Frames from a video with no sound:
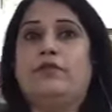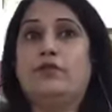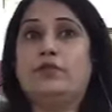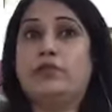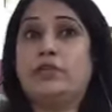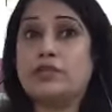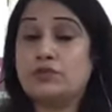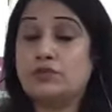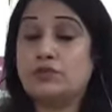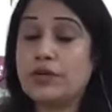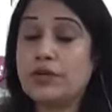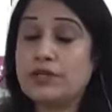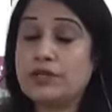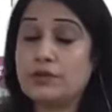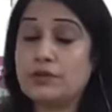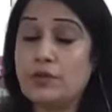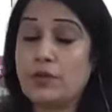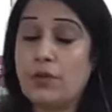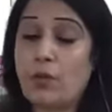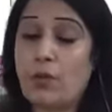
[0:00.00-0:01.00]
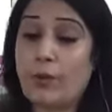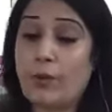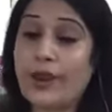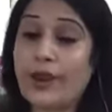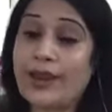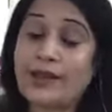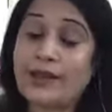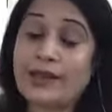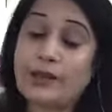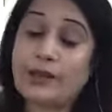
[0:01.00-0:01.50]
The students who
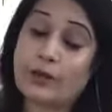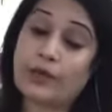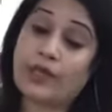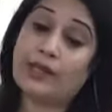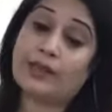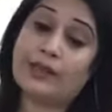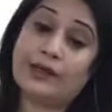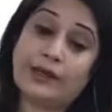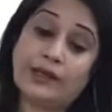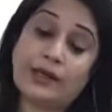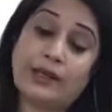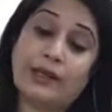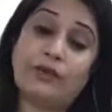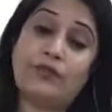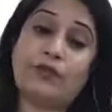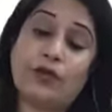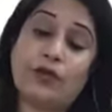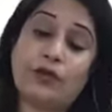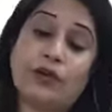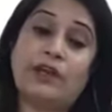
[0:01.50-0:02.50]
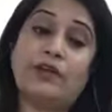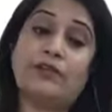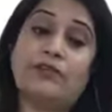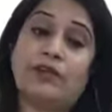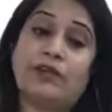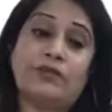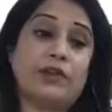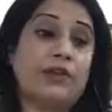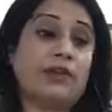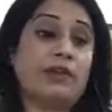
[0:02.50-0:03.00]
went in twenty thirteen, fourteen,
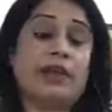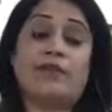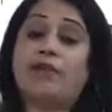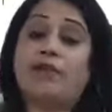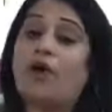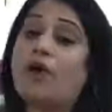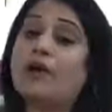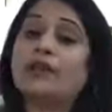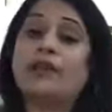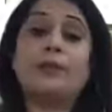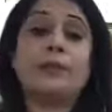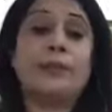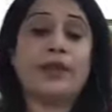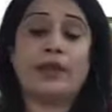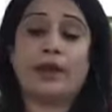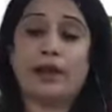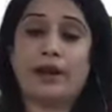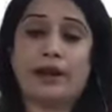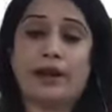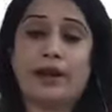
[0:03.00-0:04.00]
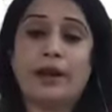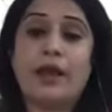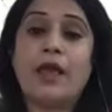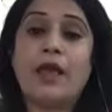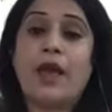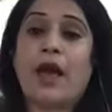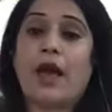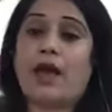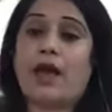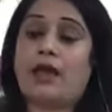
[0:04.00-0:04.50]
fifteen, they've got the P R
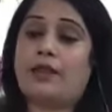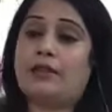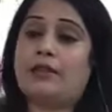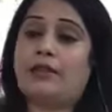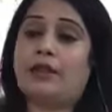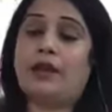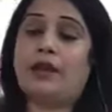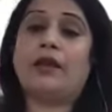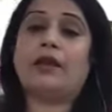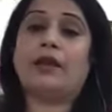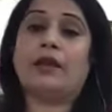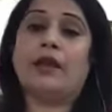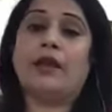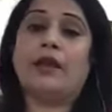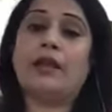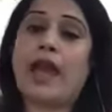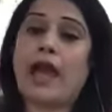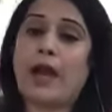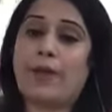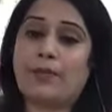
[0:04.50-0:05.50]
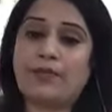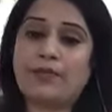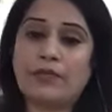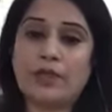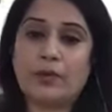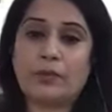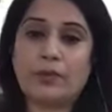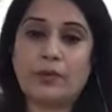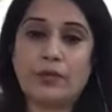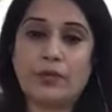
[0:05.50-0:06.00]
and they are really happy
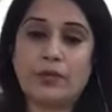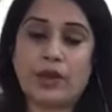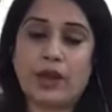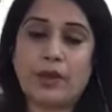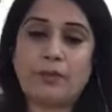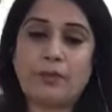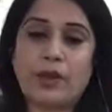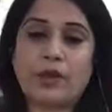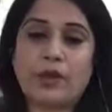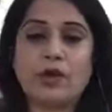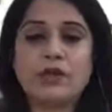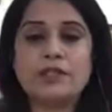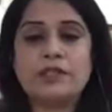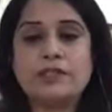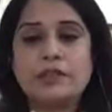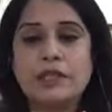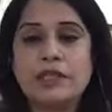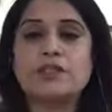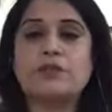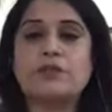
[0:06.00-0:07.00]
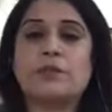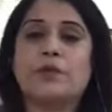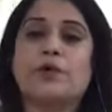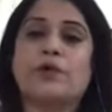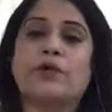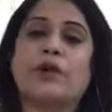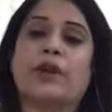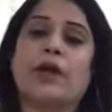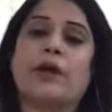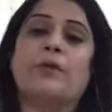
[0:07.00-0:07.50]
with the program, because this
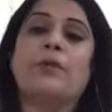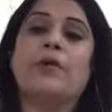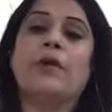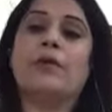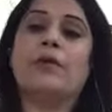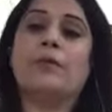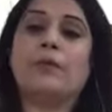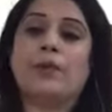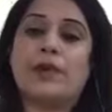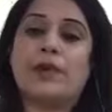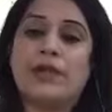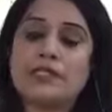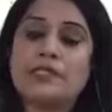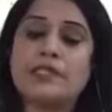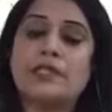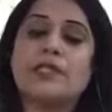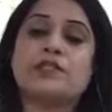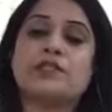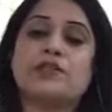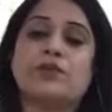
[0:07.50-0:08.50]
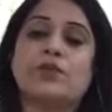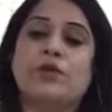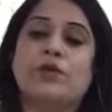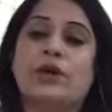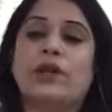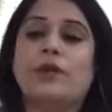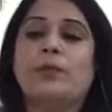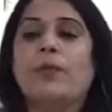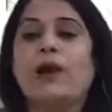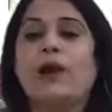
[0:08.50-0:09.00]
program places you
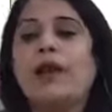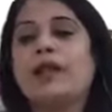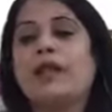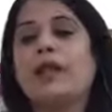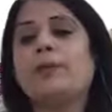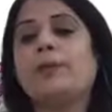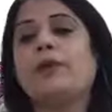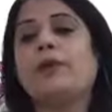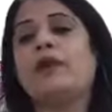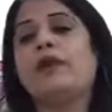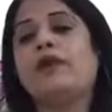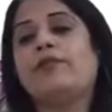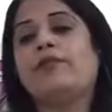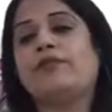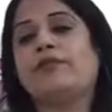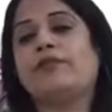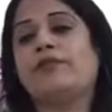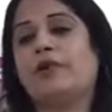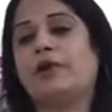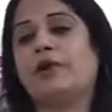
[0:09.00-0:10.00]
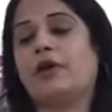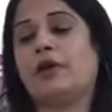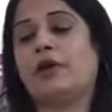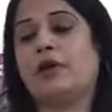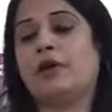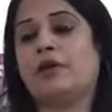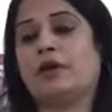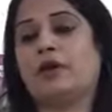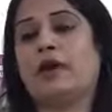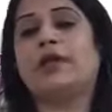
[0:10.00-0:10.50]
in multiple
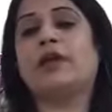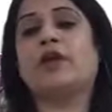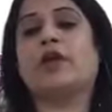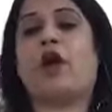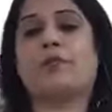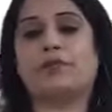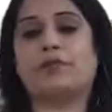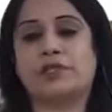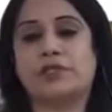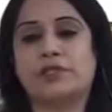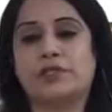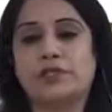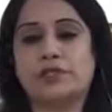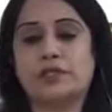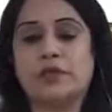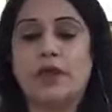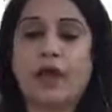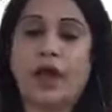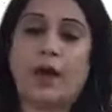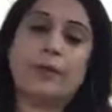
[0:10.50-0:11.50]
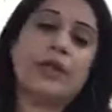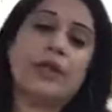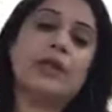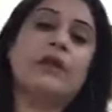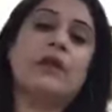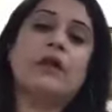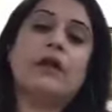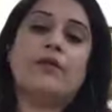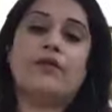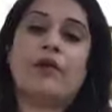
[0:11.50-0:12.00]
uh, career options. I
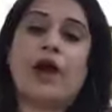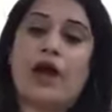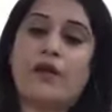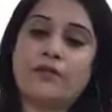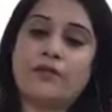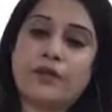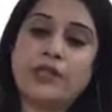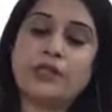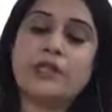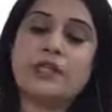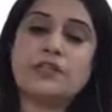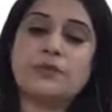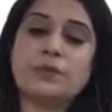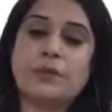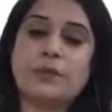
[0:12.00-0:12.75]
mean, after this